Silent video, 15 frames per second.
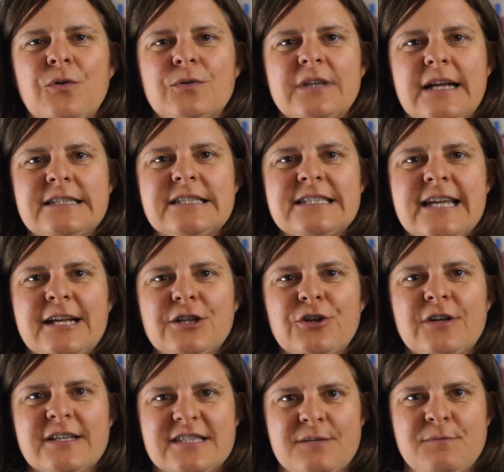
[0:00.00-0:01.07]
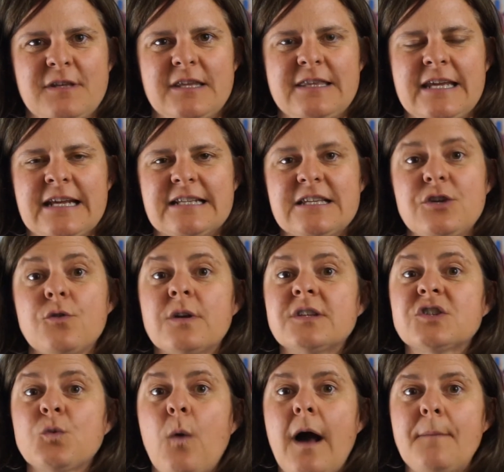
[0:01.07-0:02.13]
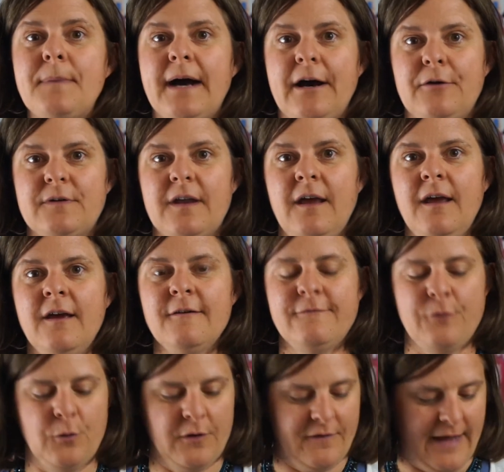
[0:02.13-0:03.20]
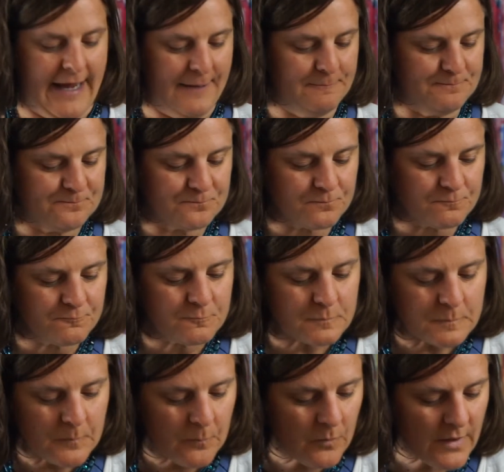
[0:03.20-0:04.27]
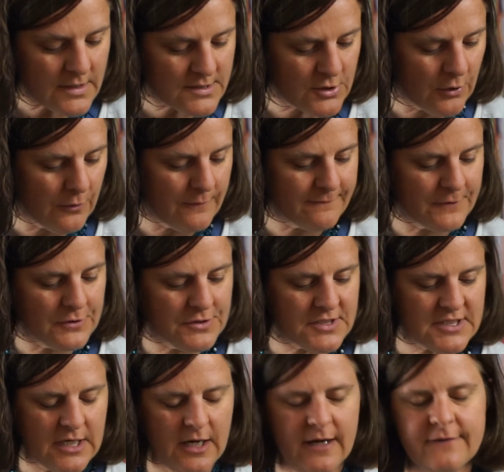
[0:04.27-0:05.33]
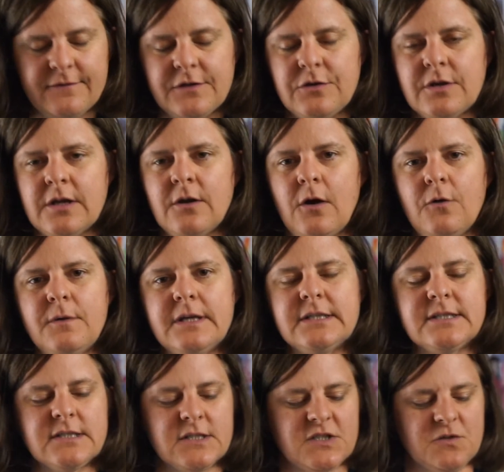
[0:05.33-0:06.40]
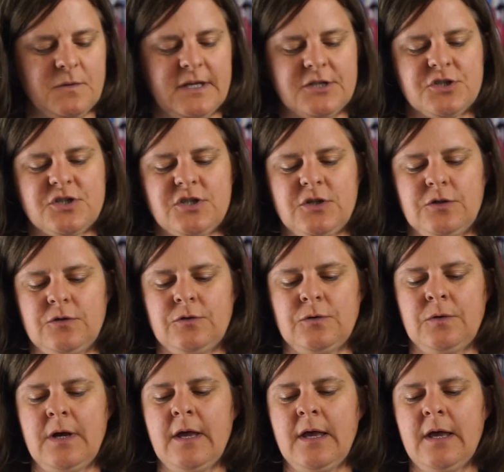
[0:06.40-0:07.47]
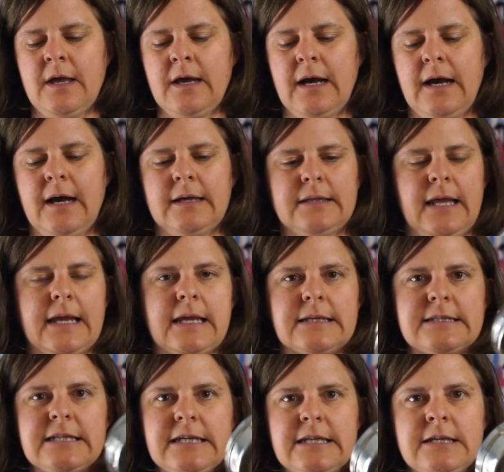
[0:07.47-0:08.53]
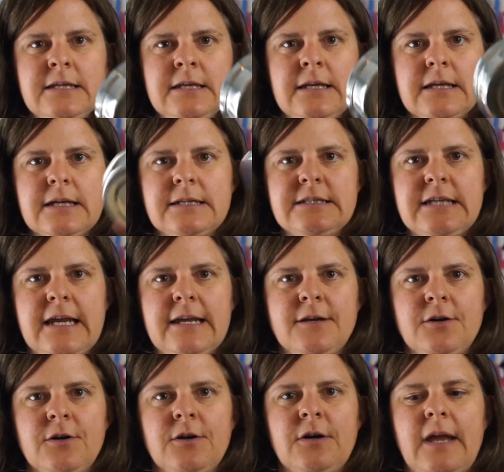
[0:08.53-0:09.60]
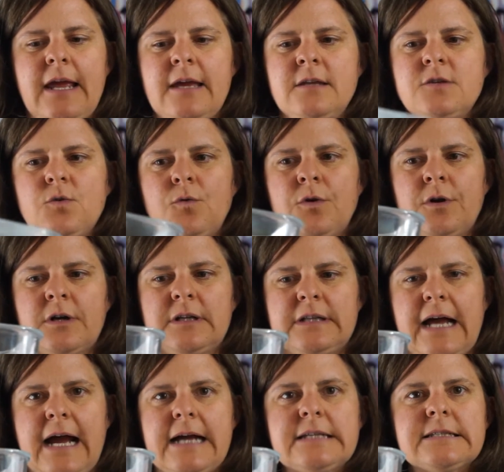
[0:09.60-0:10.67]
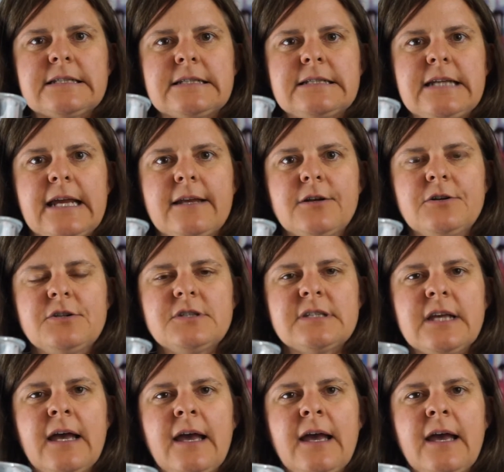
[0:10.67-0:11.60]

let's take a look at some of the things that you can swap out for that. So first off, you can always switch to like a tin container and or glass containers